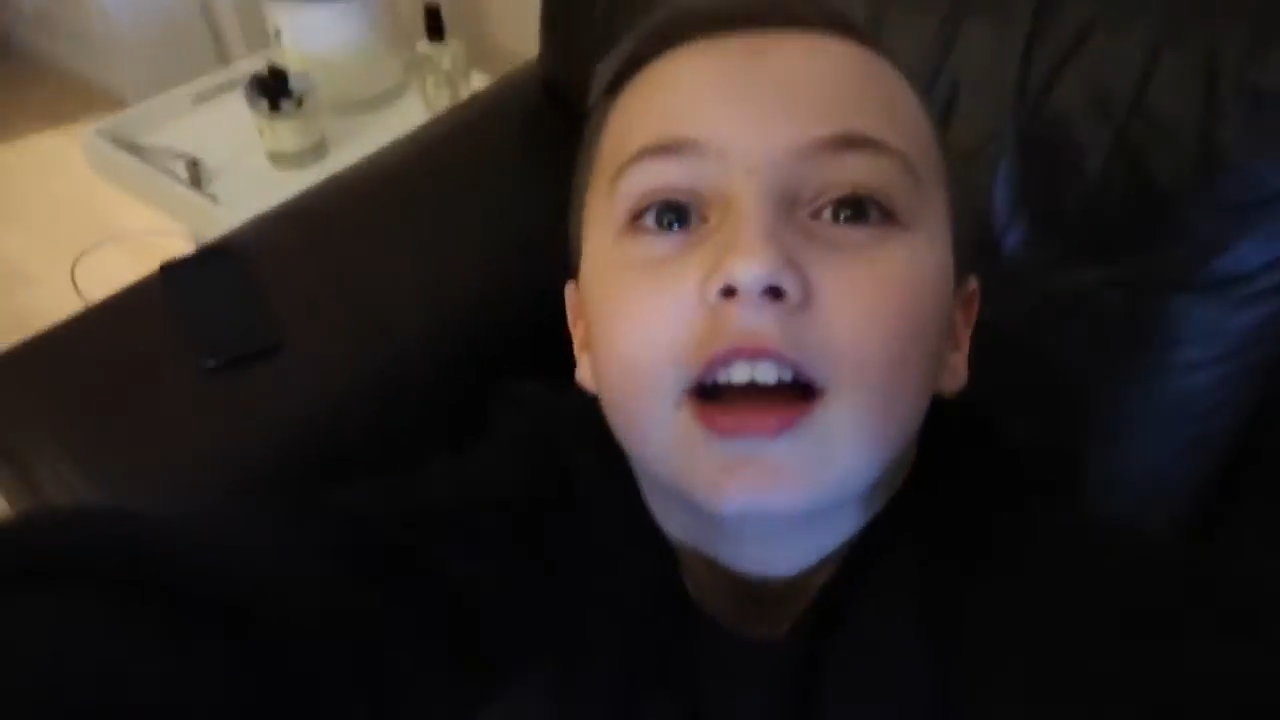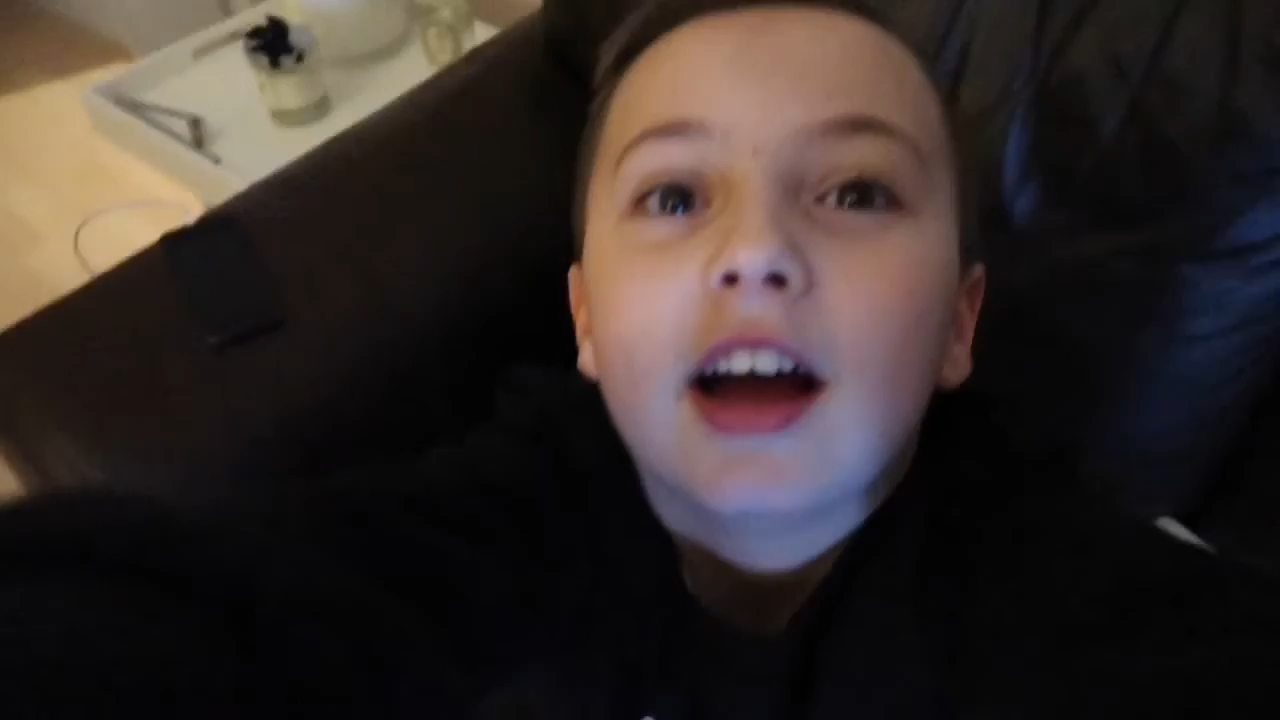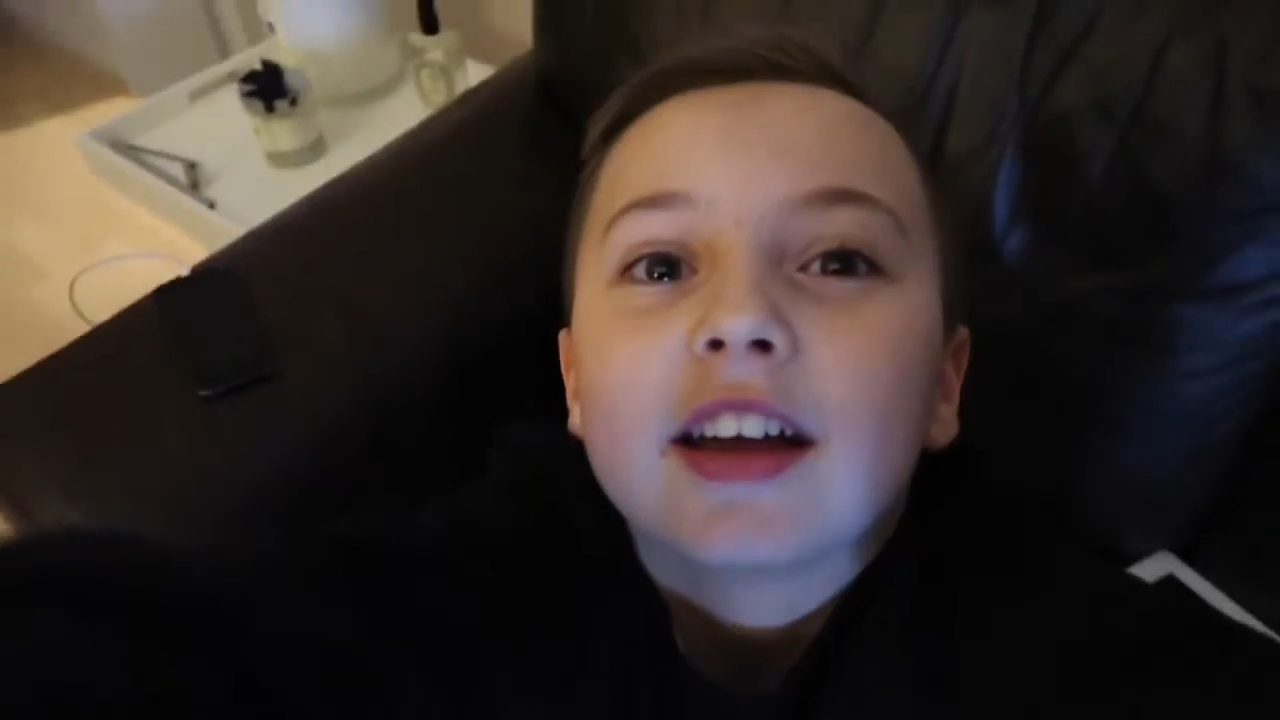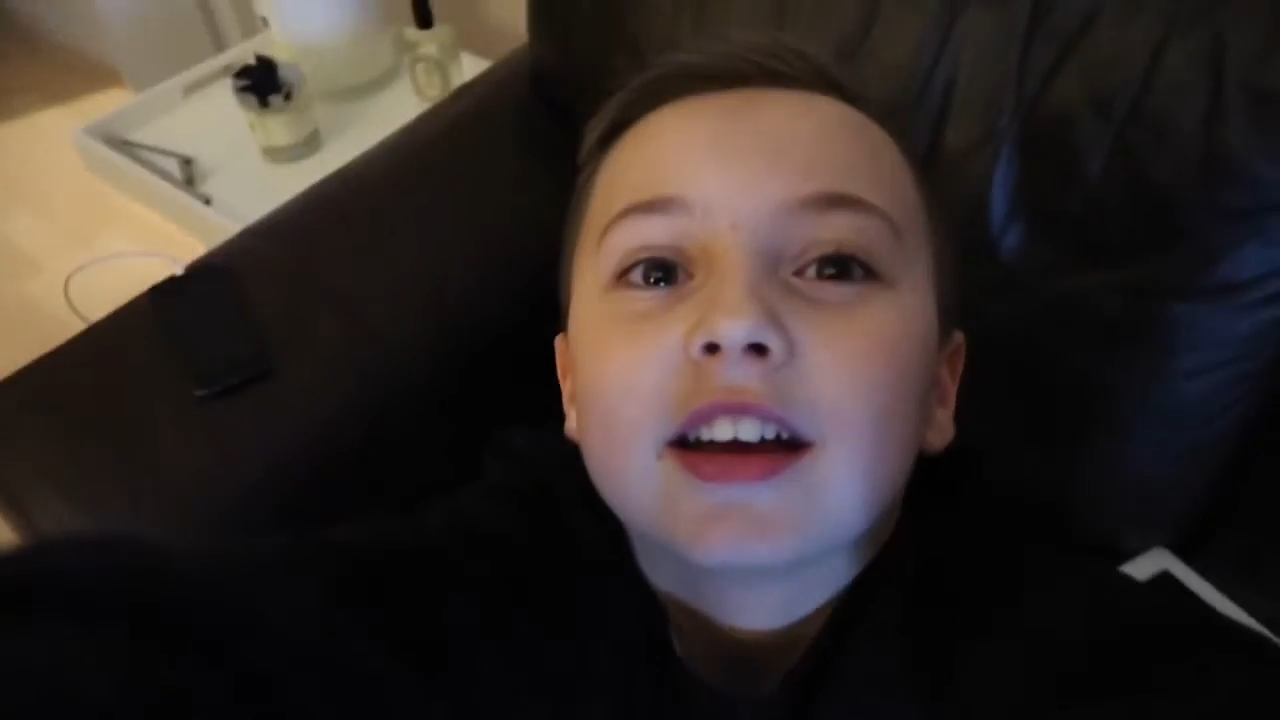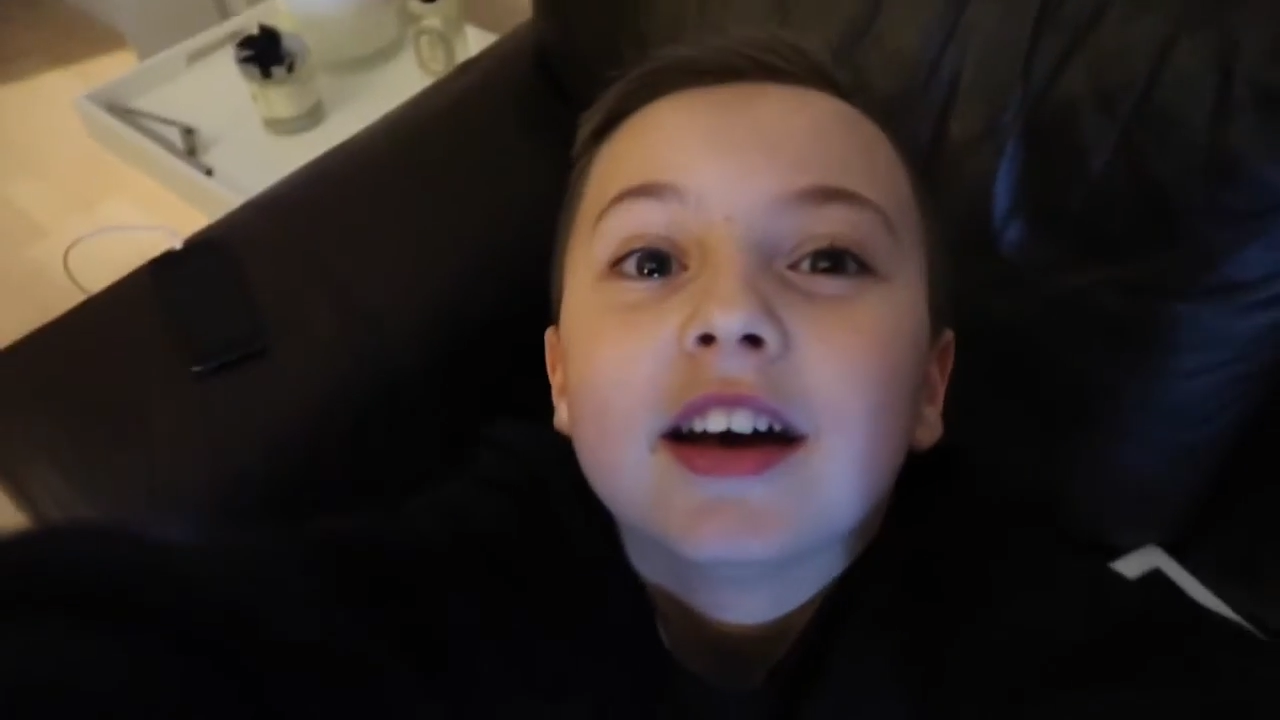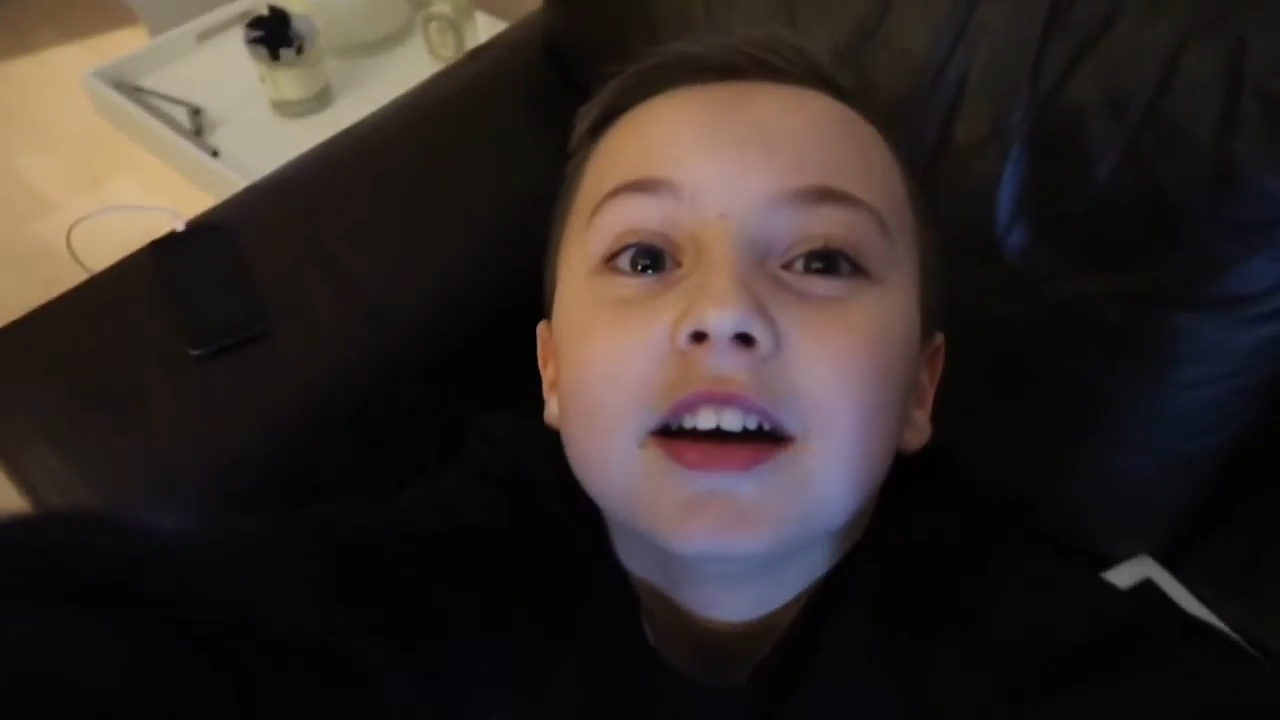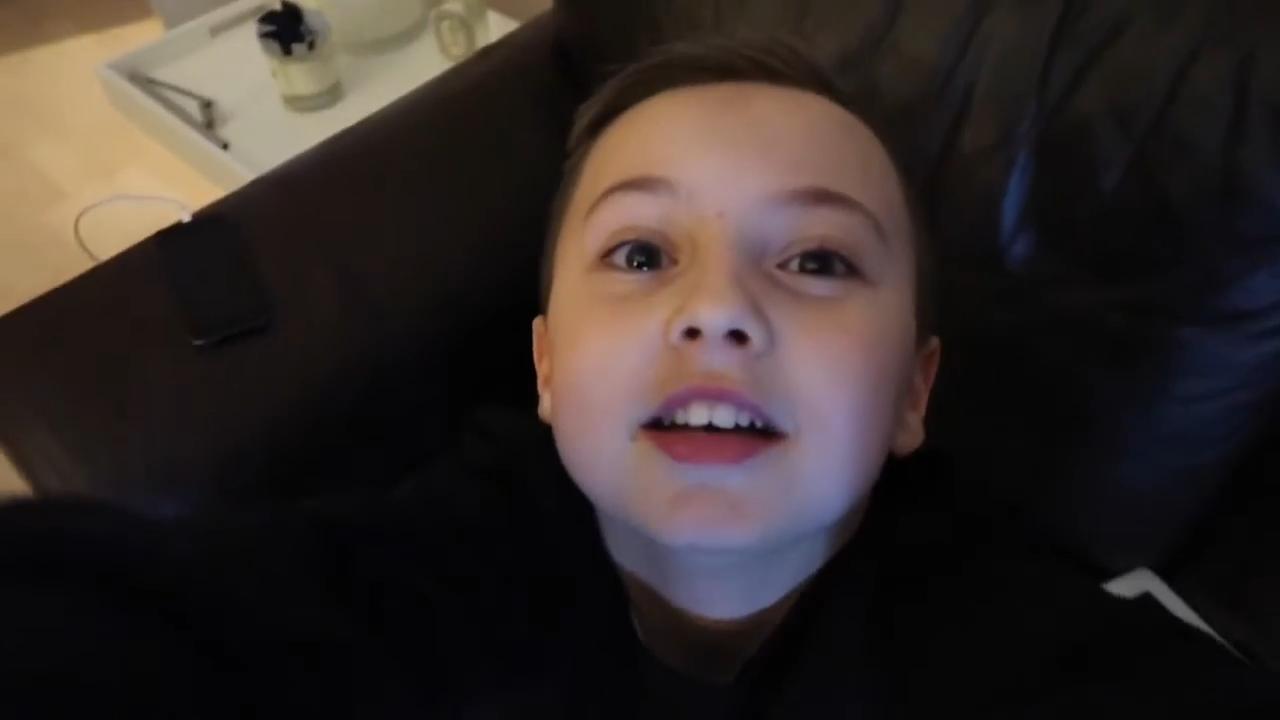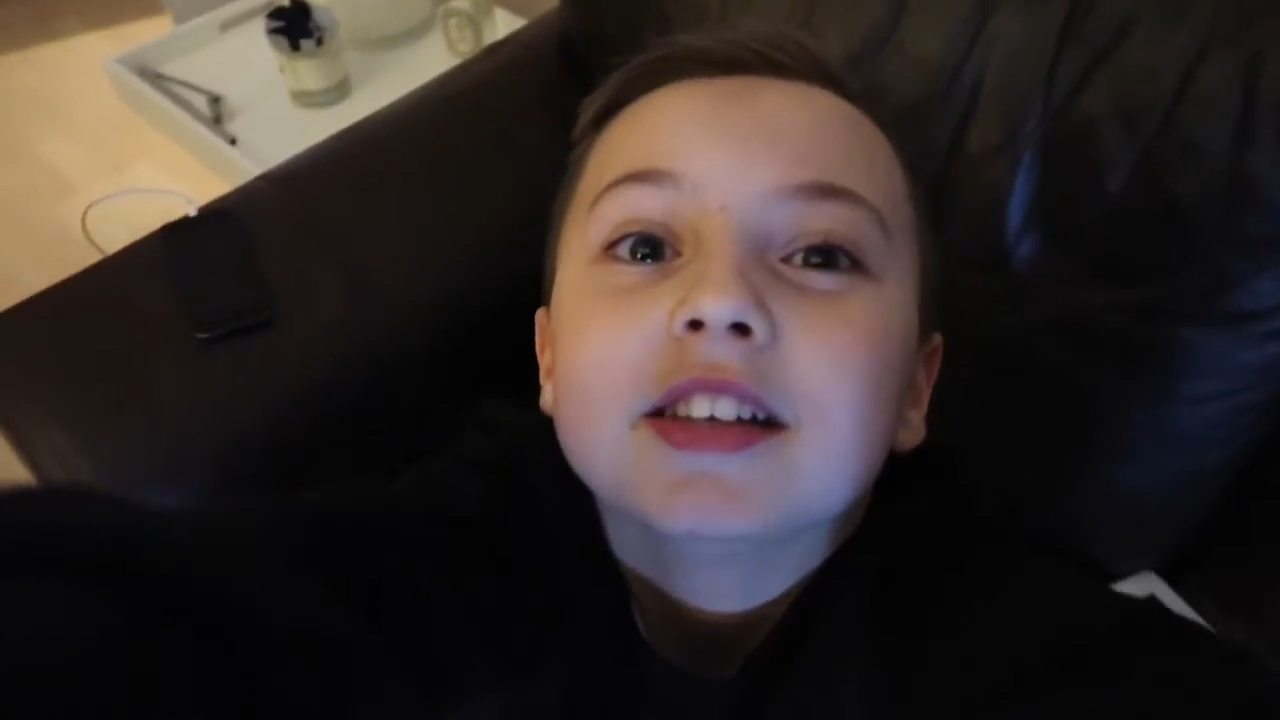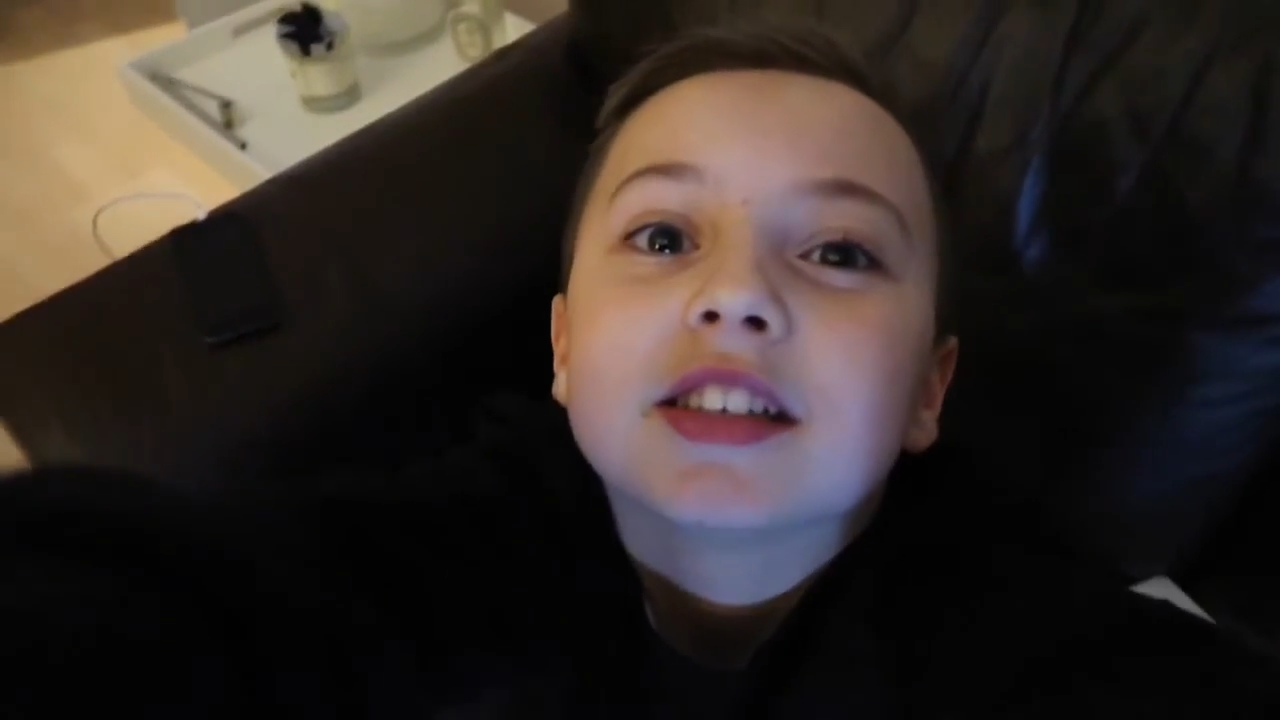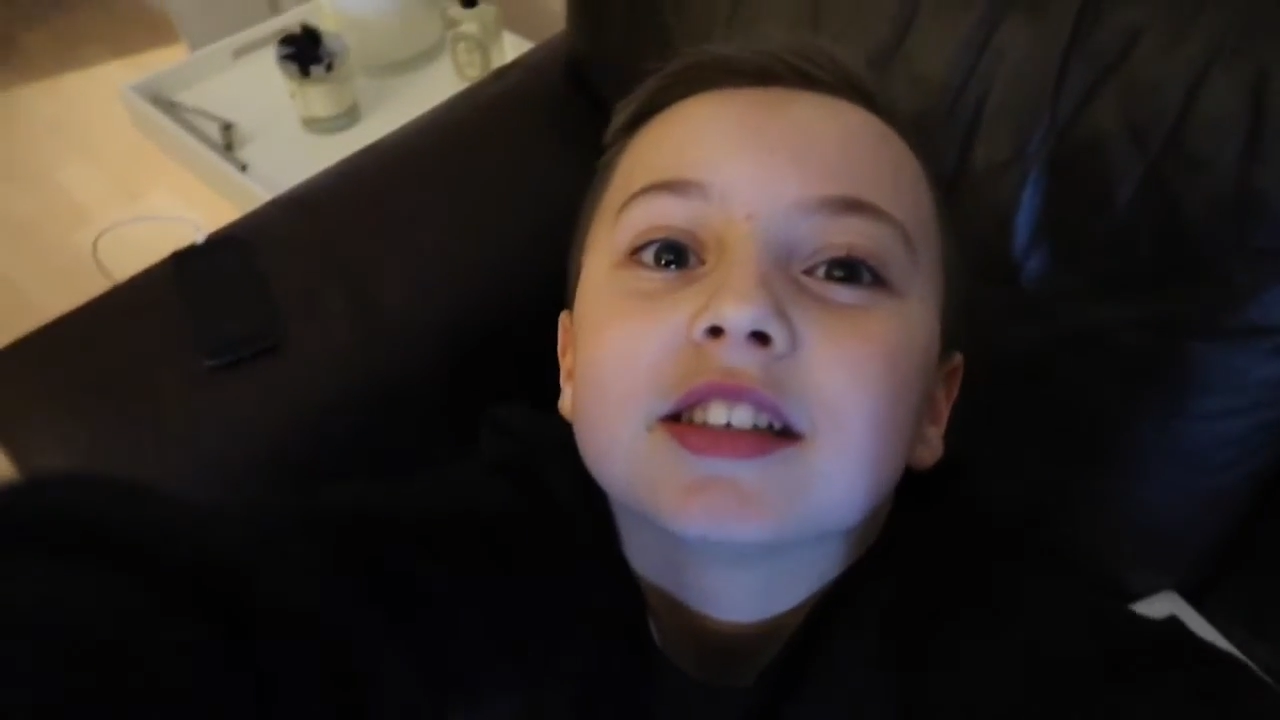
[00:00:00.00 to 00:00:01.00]
Hi
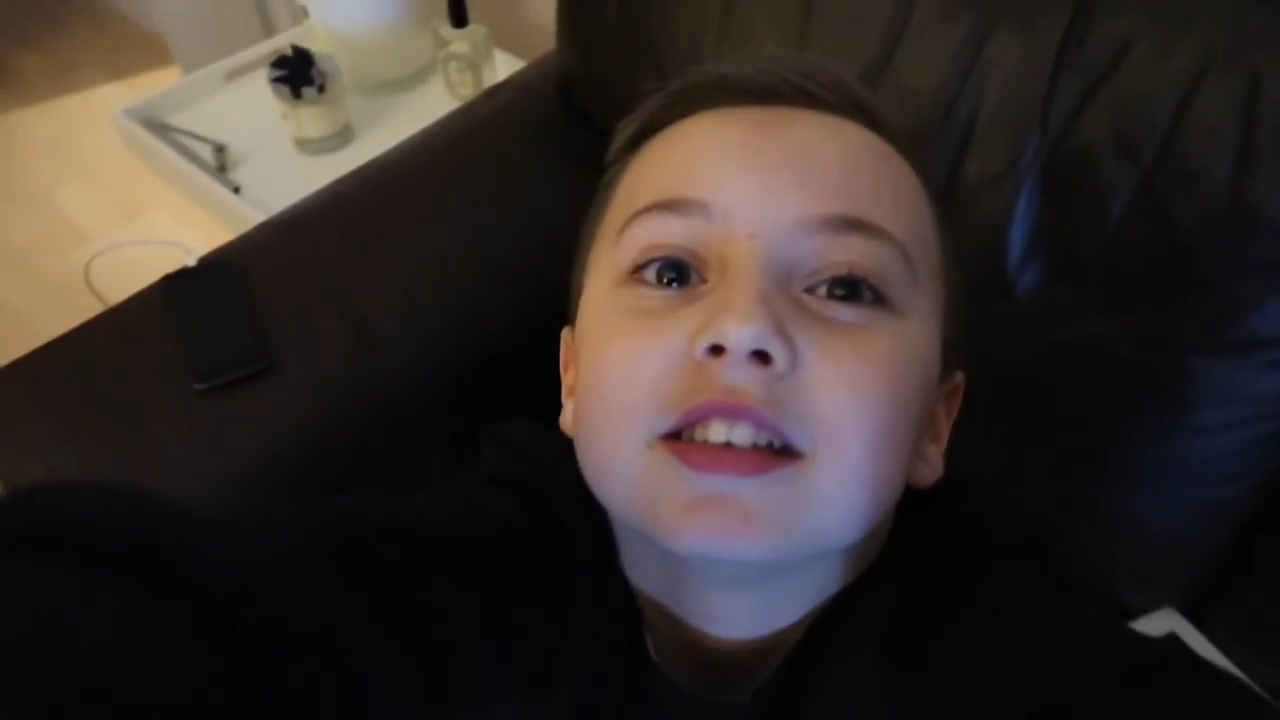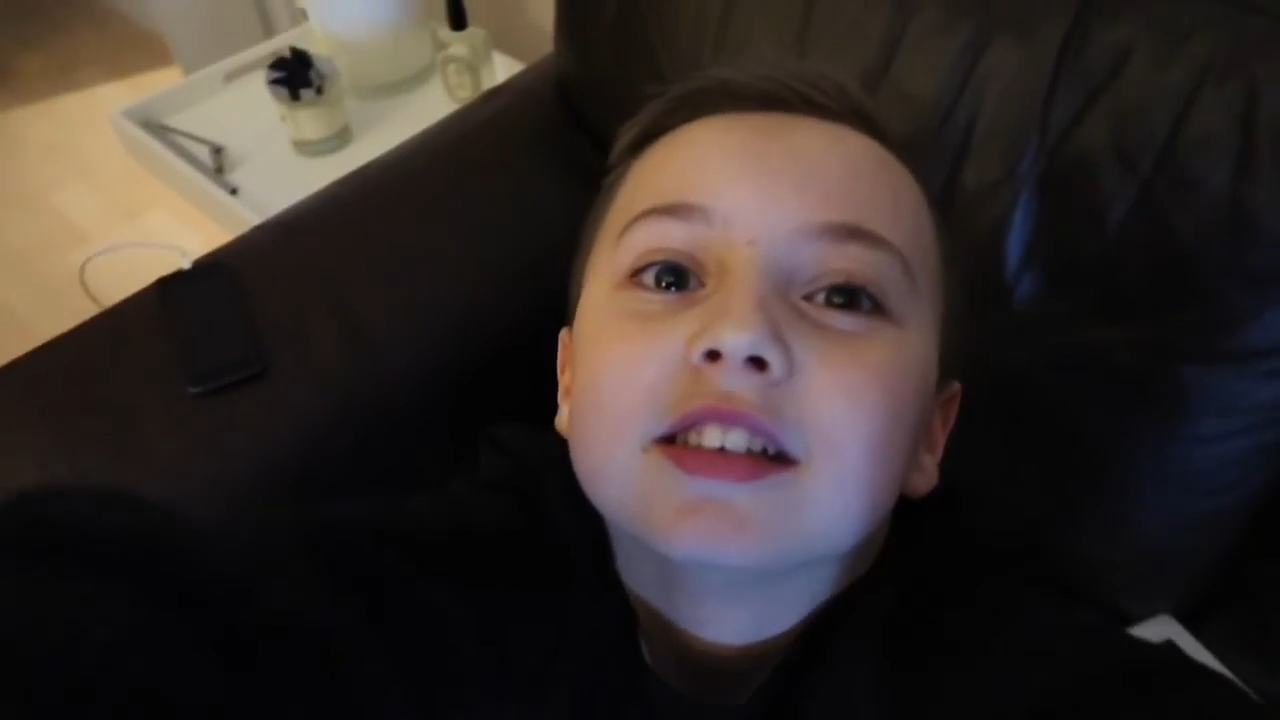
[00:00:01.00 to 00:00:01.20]
guys.